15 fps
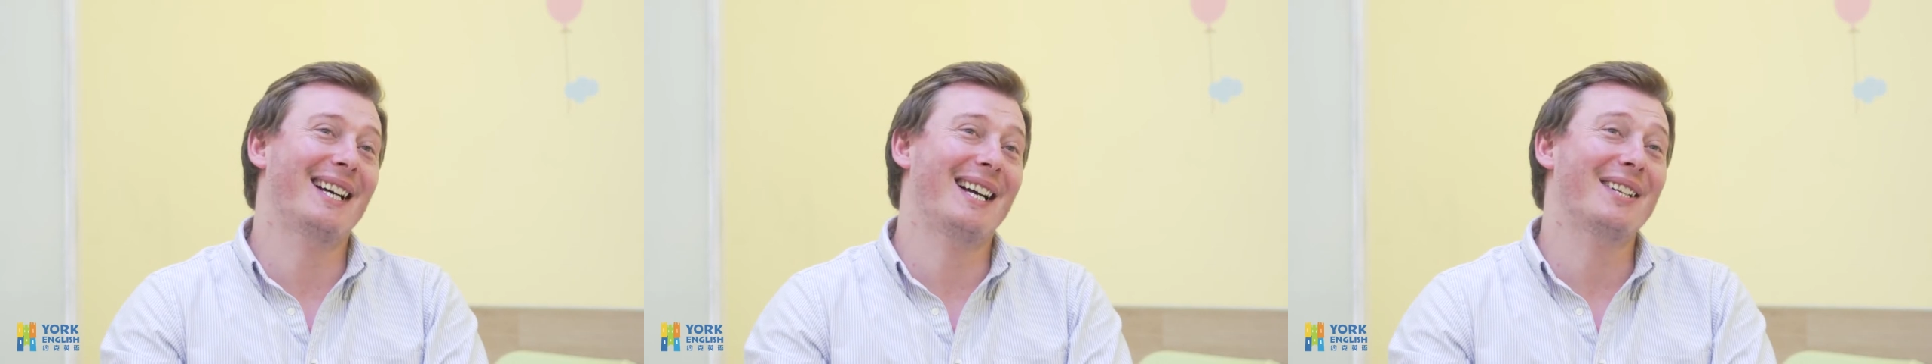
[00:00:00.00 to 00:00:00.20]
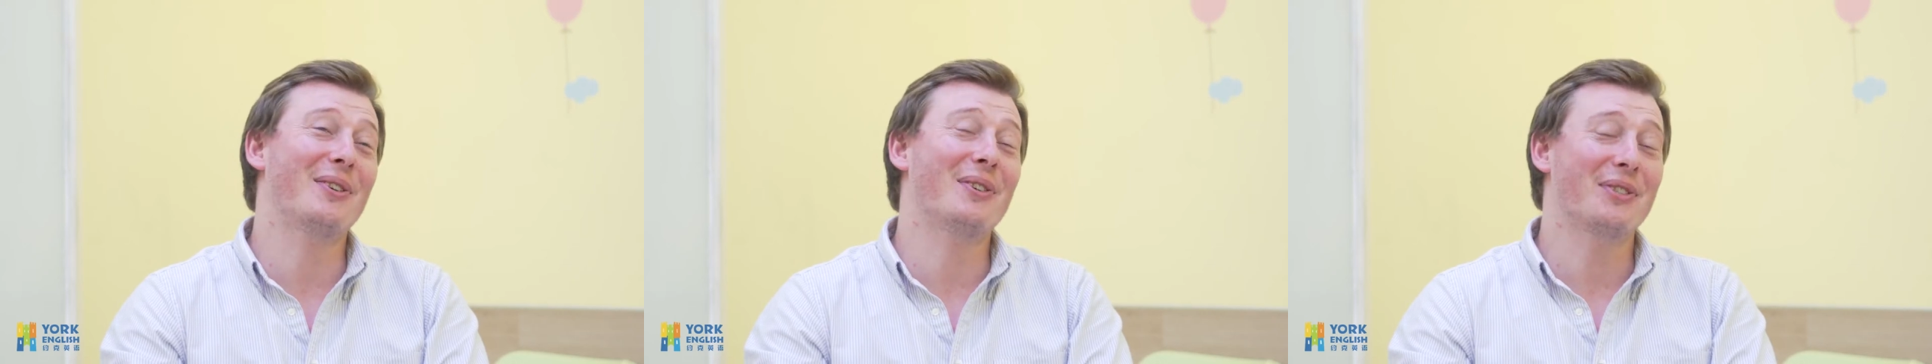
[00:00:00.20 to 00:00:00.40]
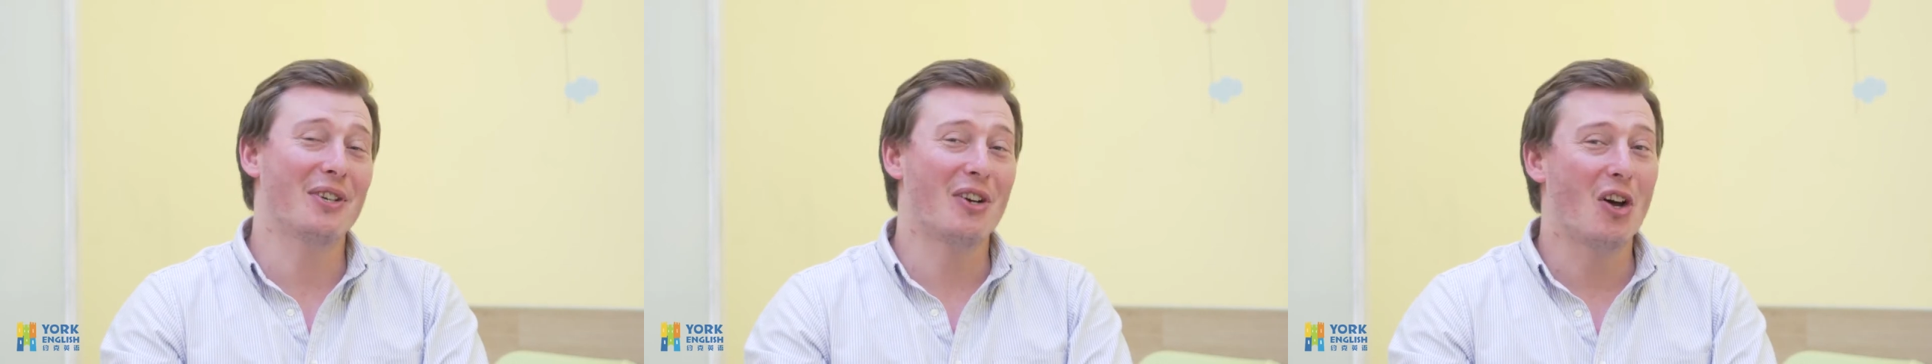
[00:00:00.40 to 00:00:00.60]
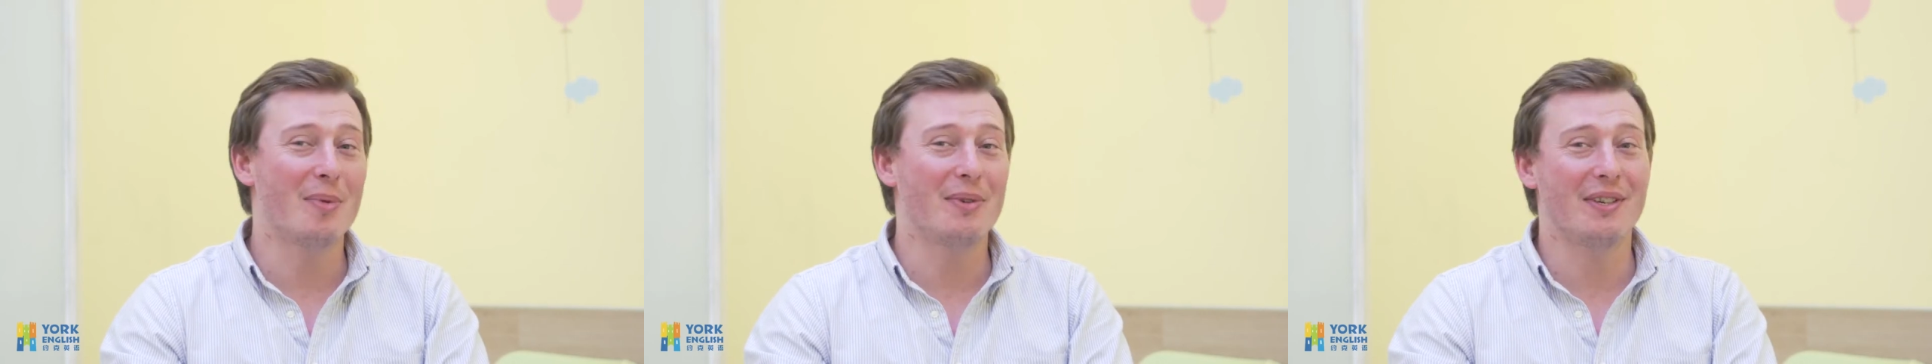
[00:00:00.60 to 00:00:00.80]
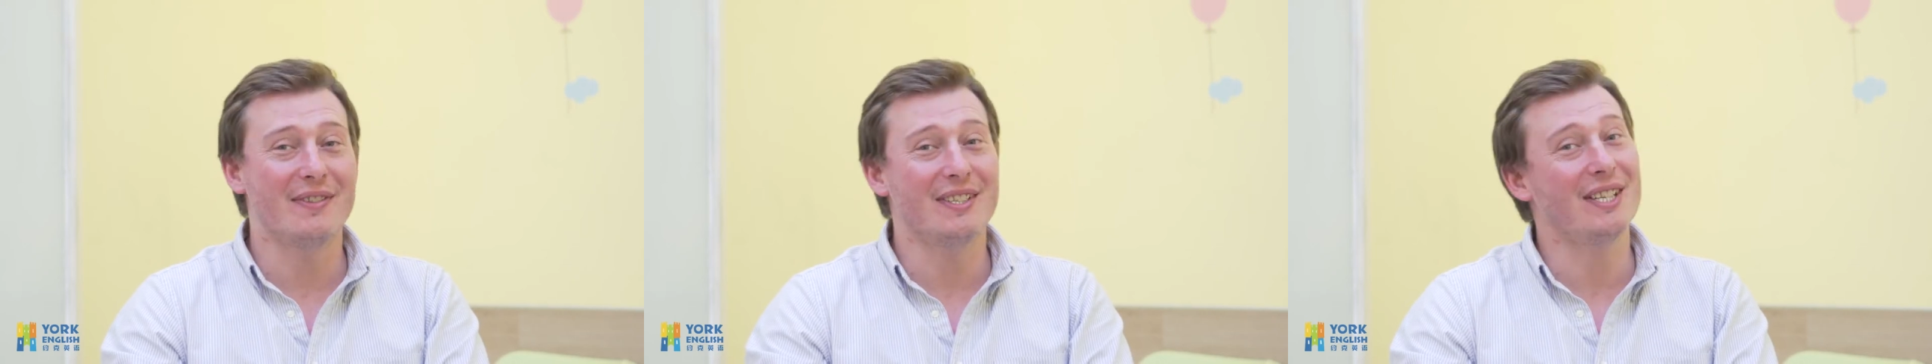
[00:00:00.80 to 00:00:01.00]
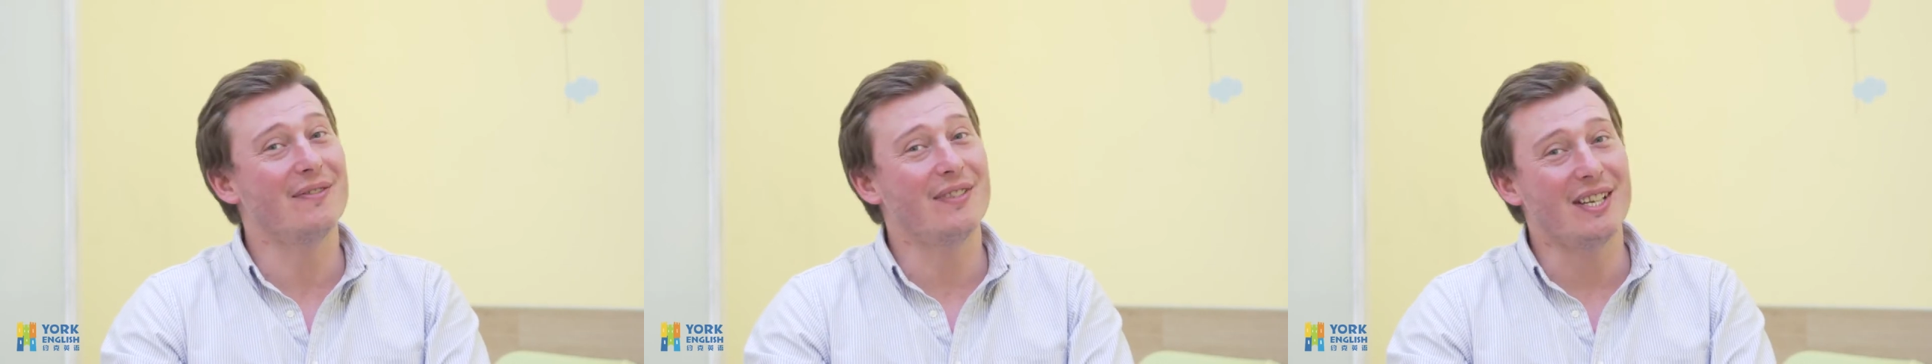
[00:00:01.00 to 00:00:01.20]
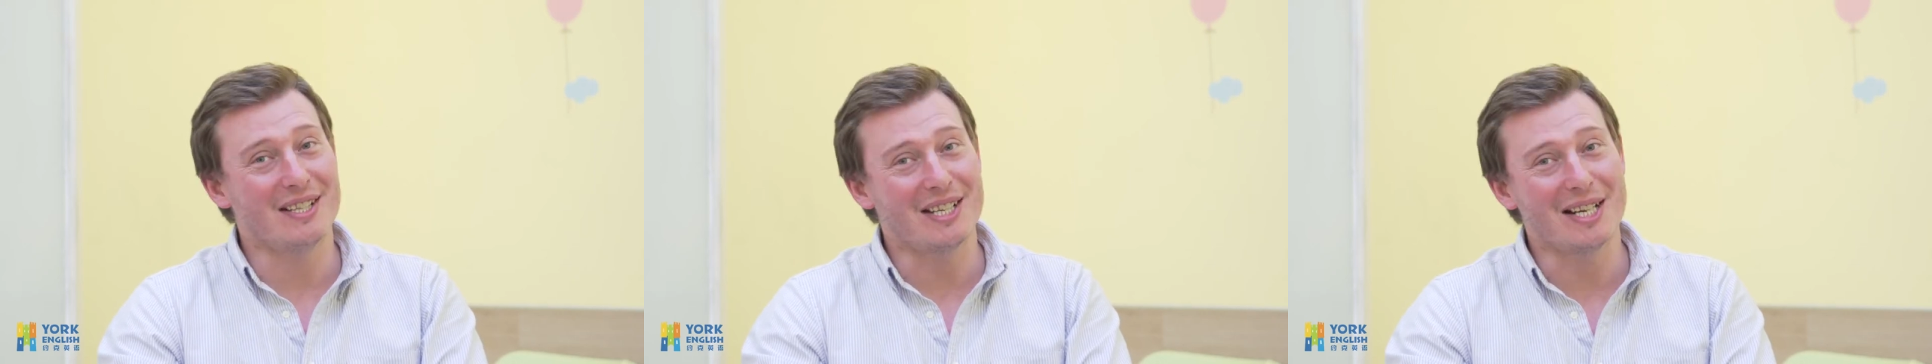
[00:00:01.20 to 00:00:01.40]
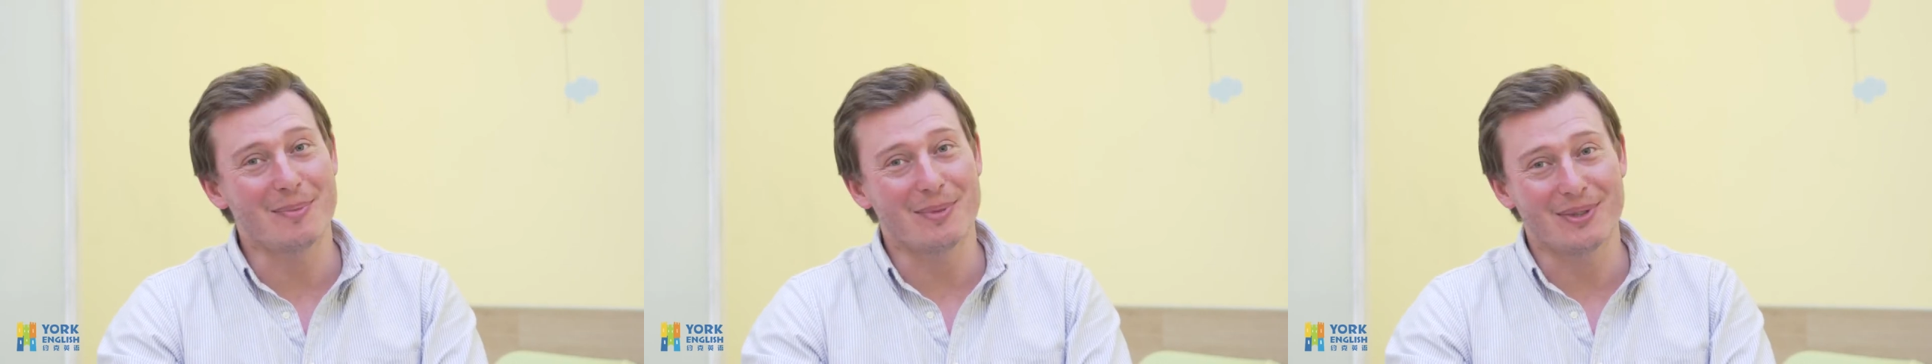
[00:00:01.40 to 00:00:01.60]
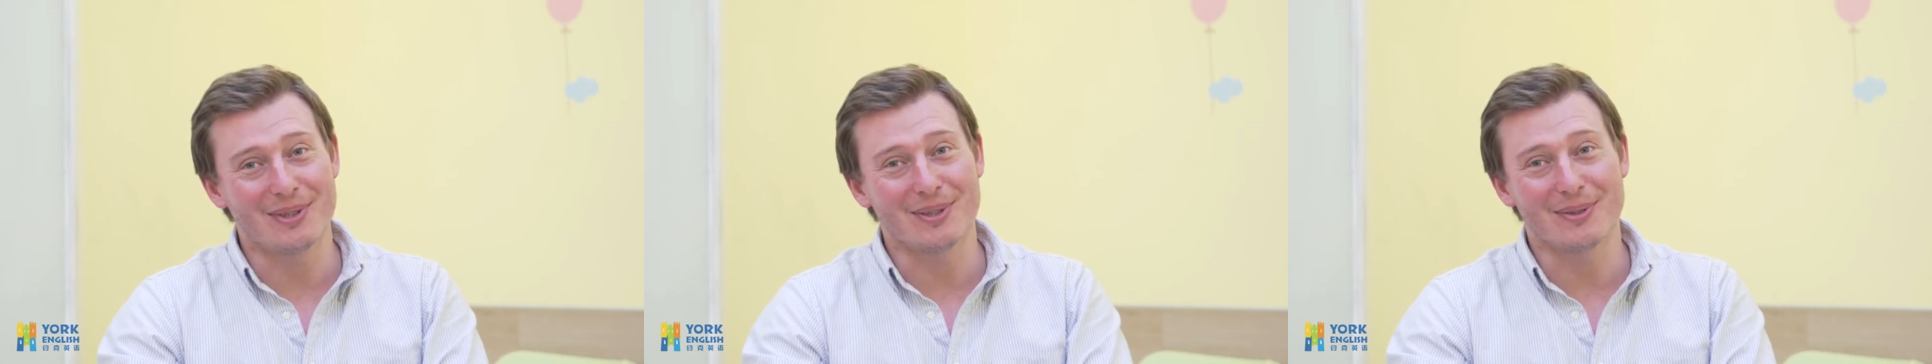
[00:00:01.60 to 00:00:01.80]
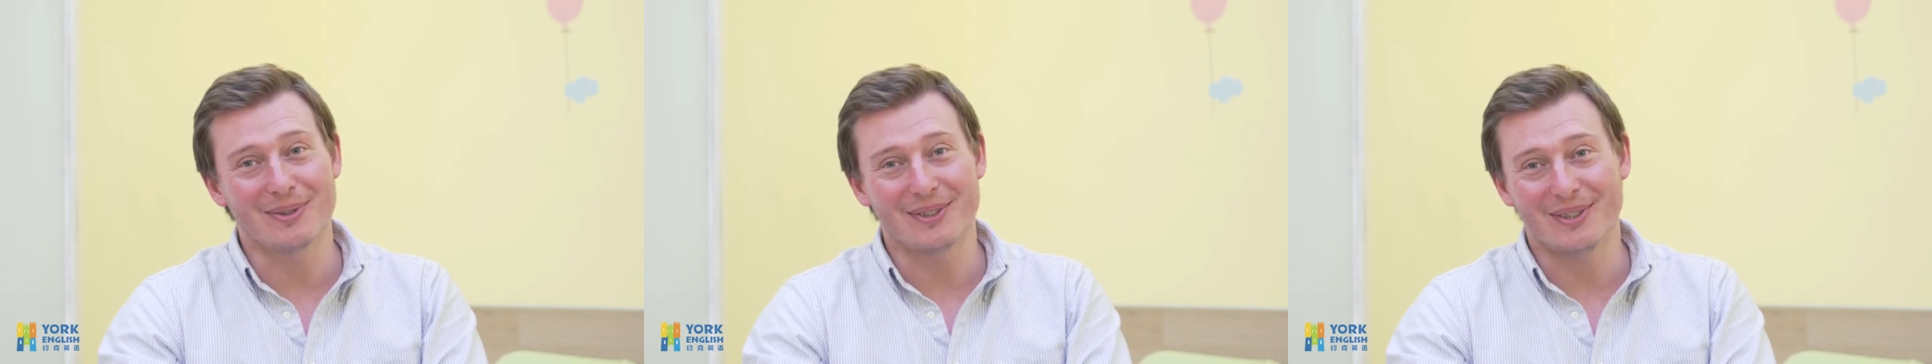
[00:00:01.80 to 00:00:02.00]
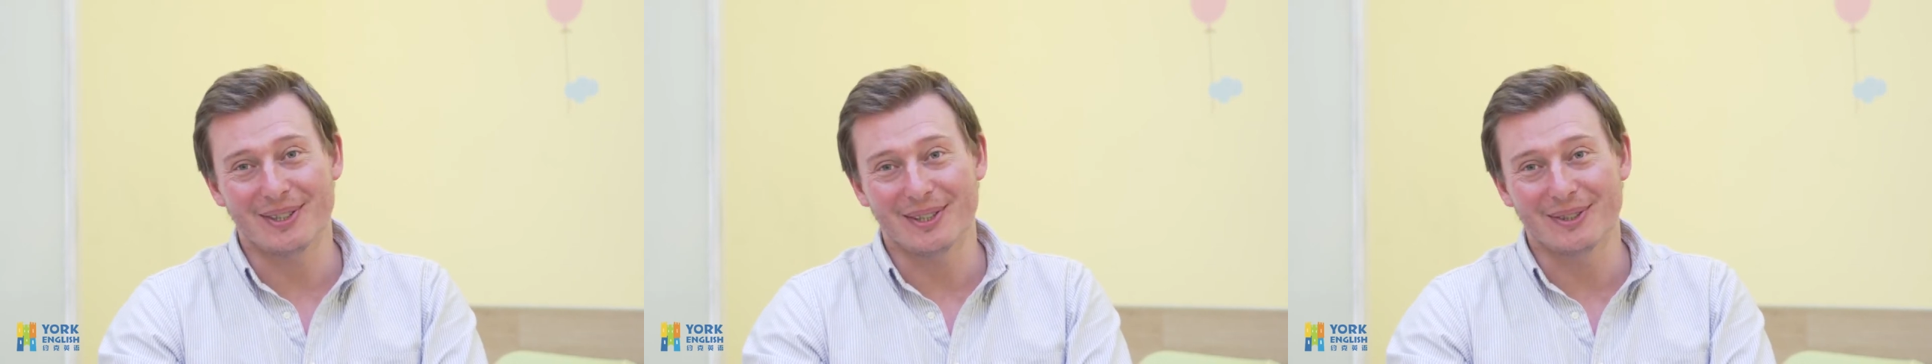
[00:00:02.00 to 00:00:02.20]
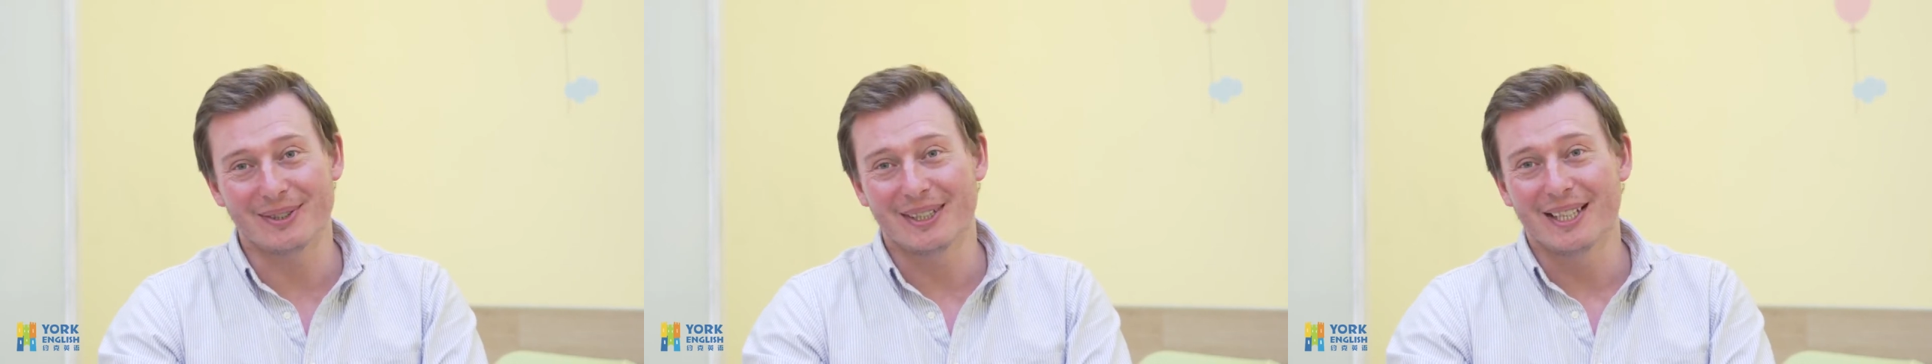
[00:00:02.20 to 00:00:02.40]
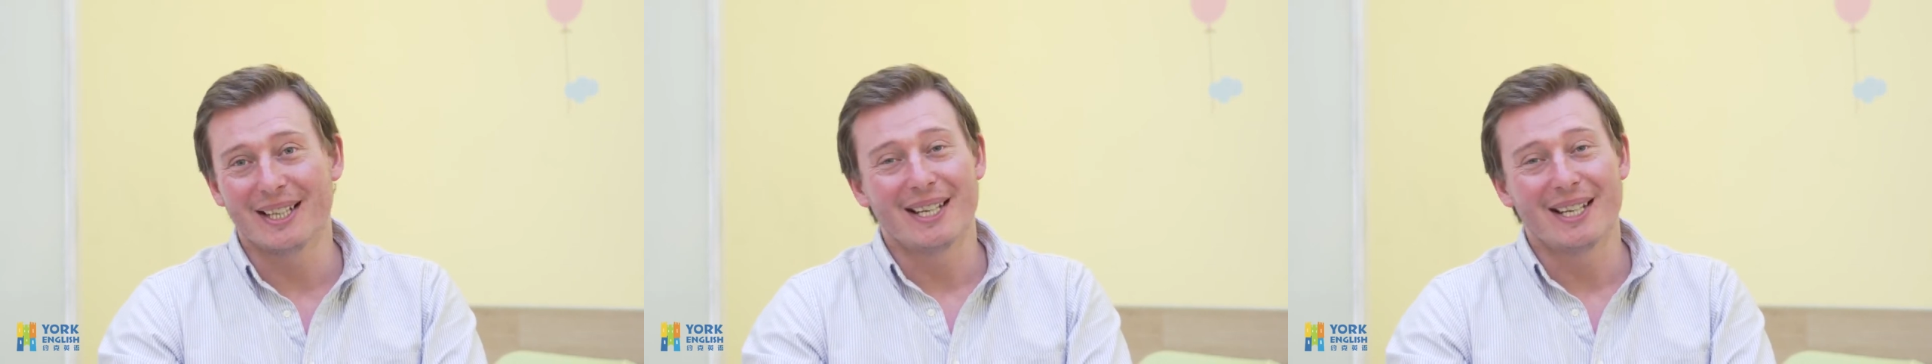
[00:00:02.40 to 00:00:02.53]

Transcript: And also hoping to visit Vietnam soon, so